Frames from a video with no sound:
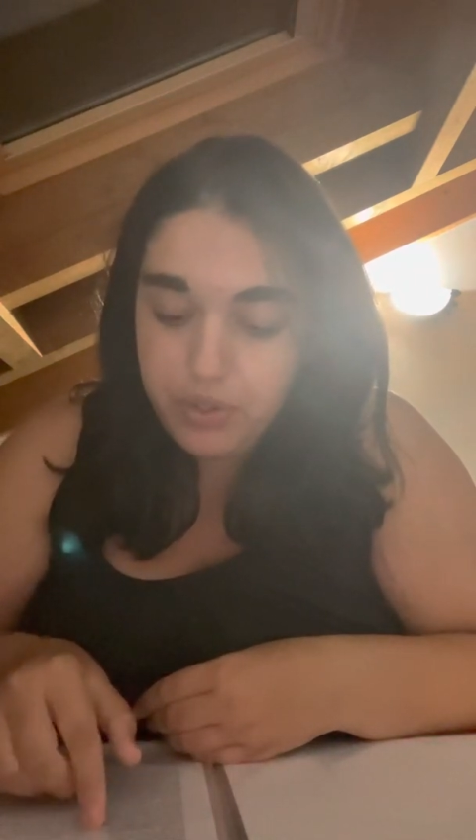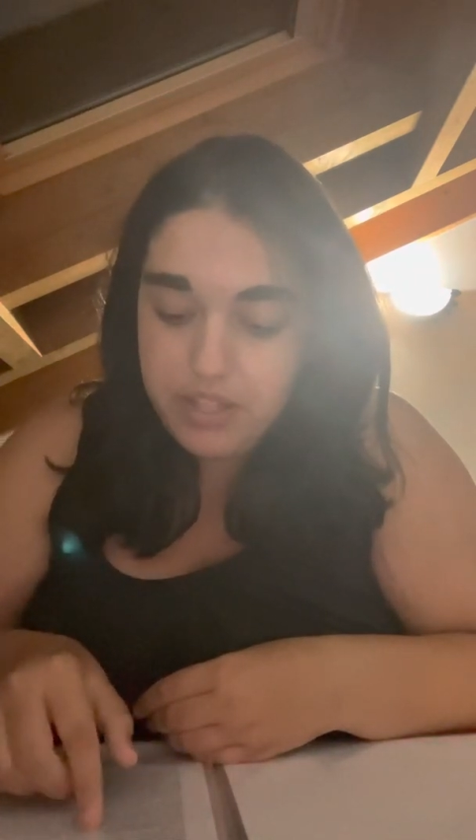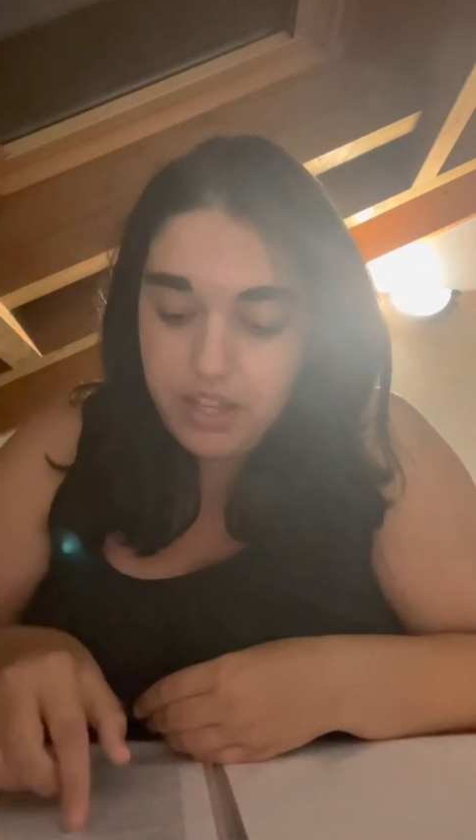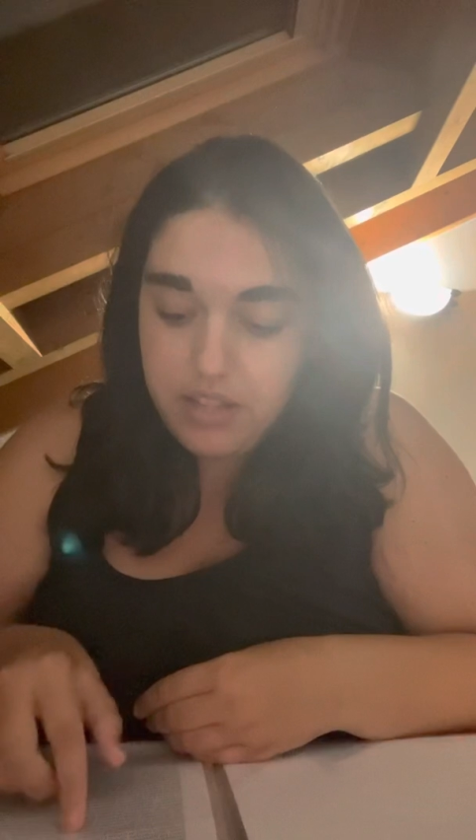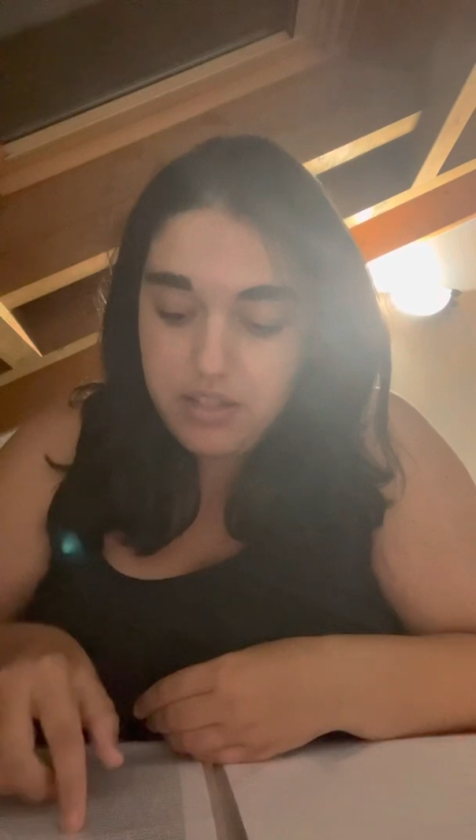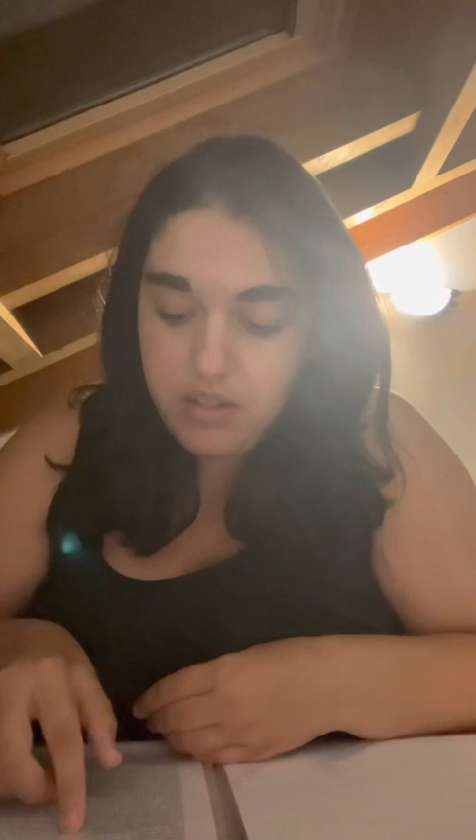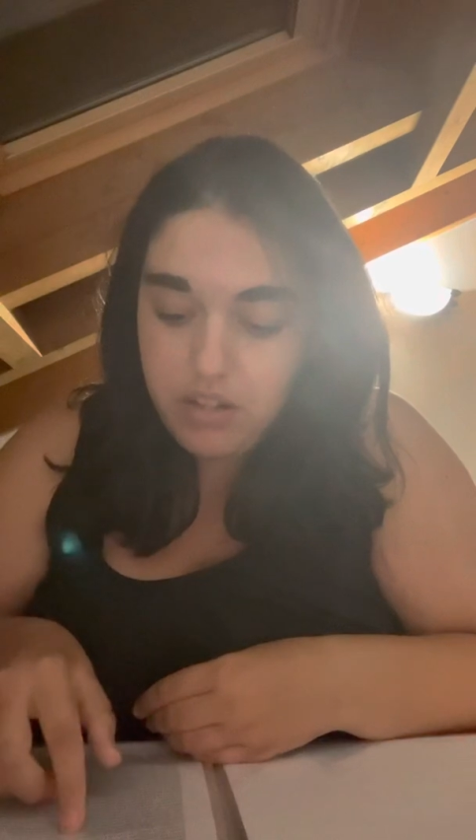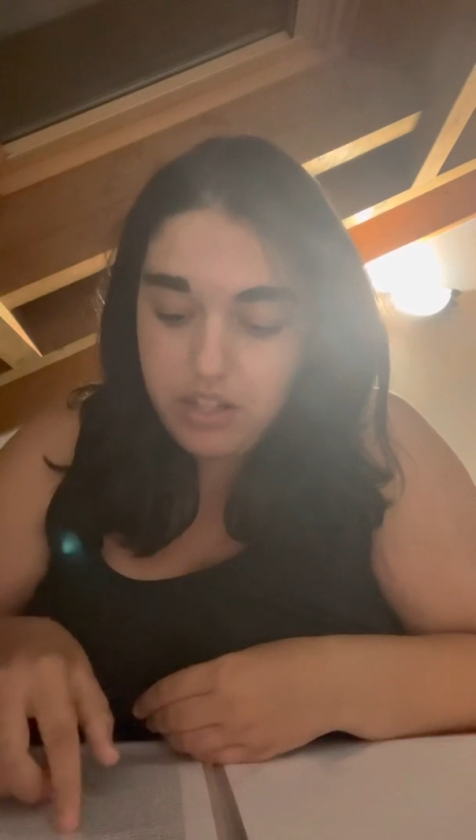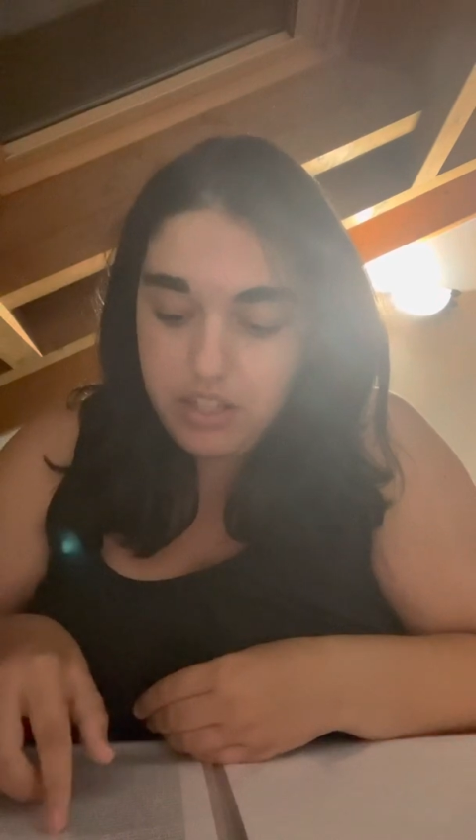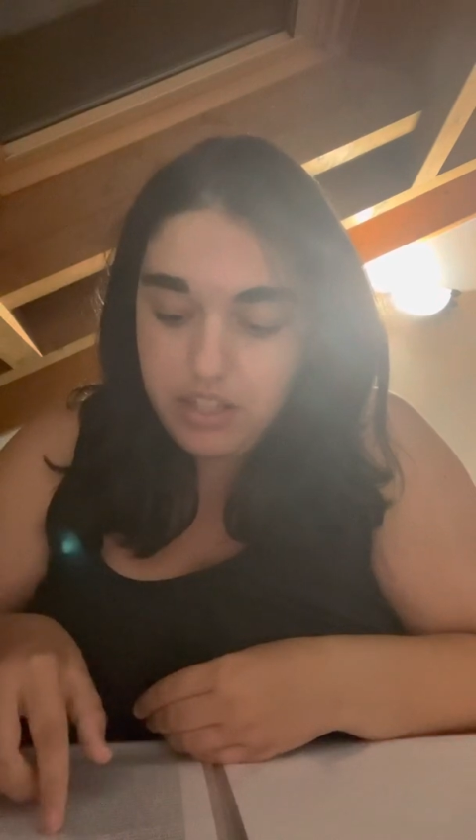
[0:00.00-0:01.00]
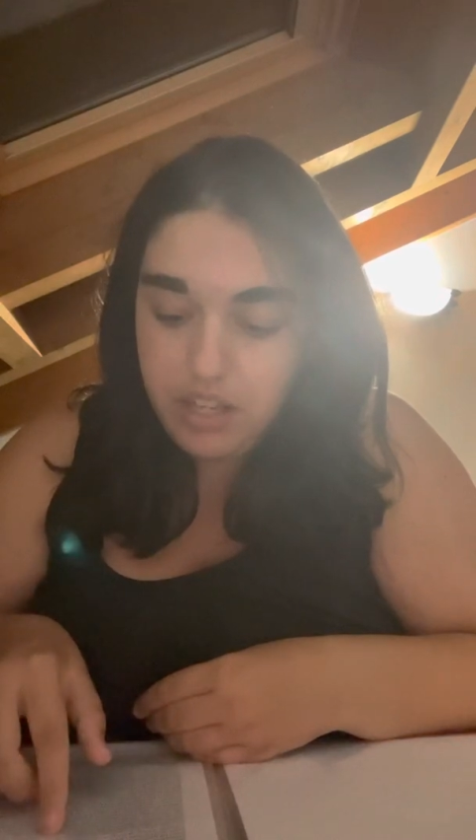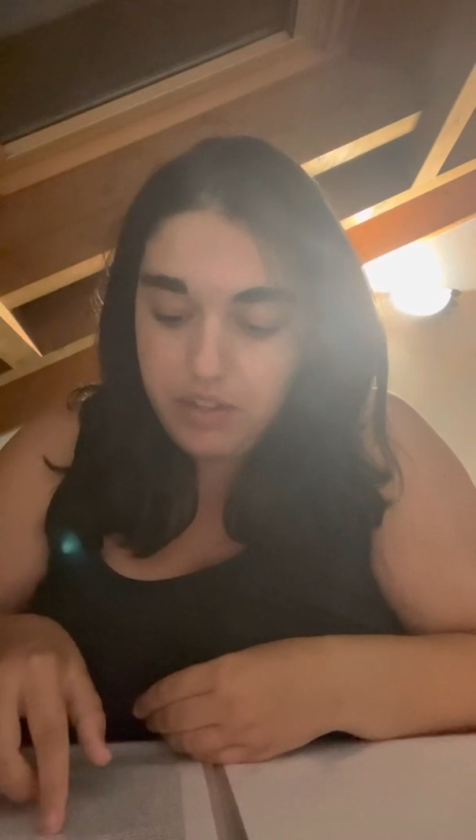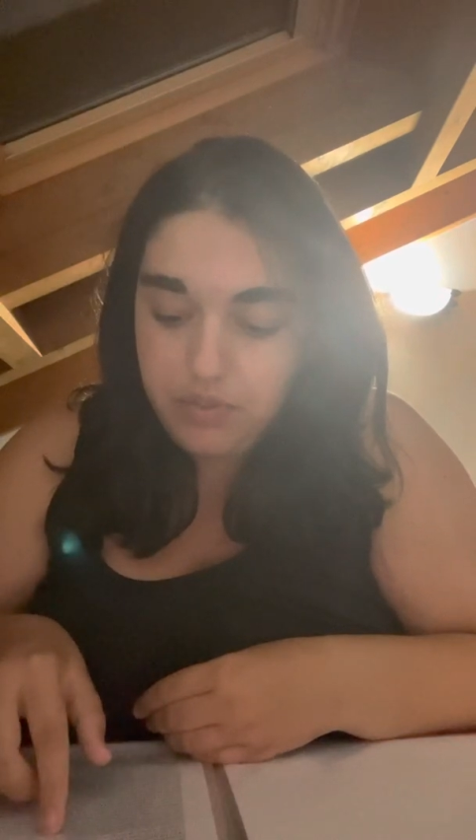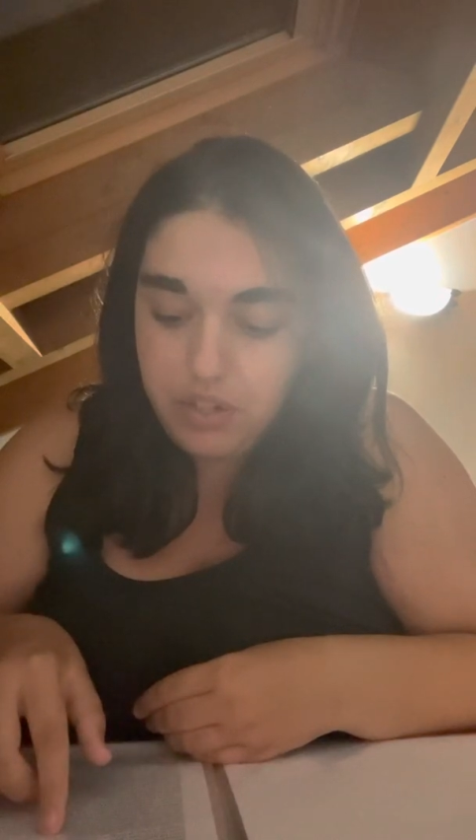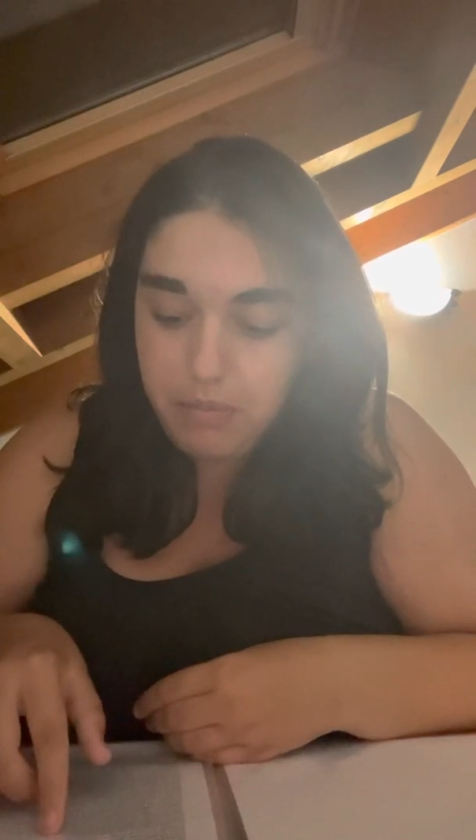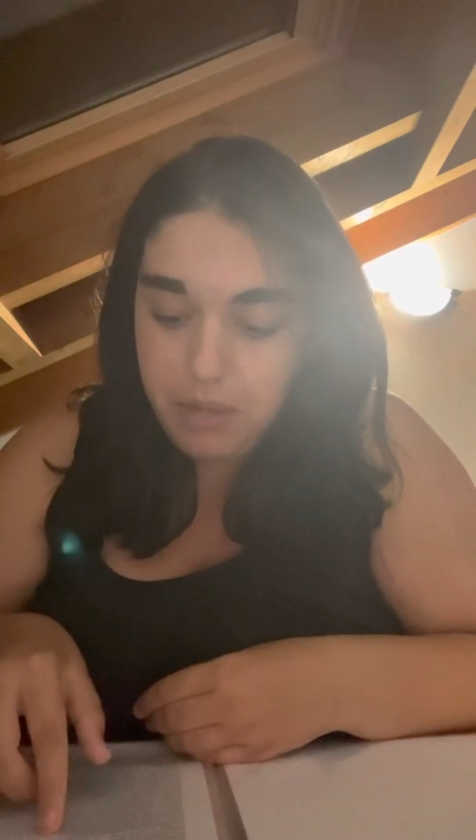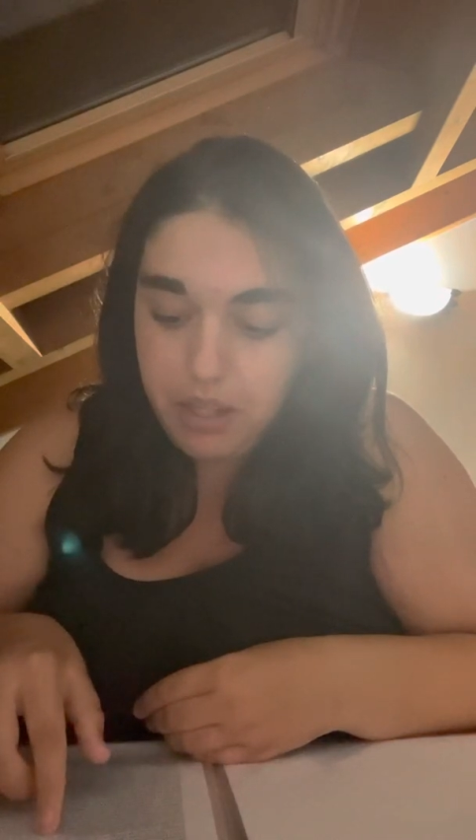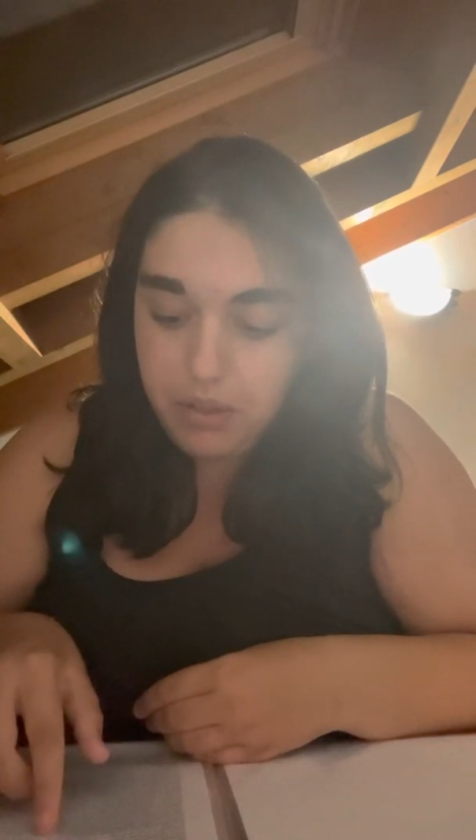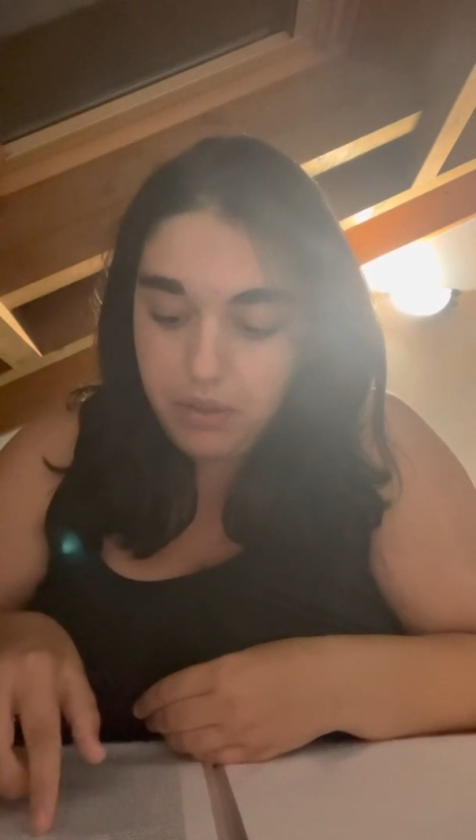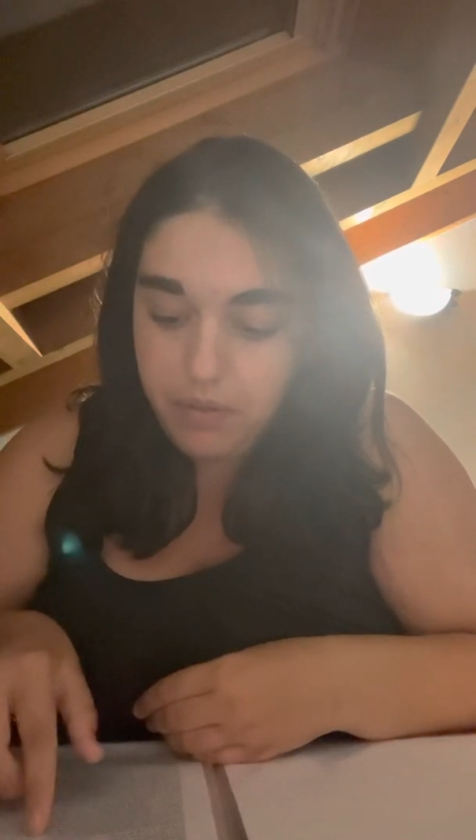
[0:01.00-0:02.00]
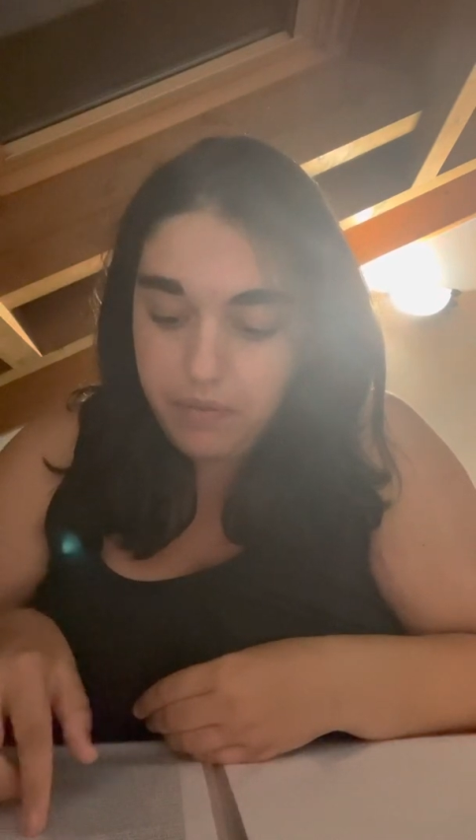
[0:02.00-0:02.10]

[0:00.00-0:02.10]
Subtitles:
disaster in the aftermath.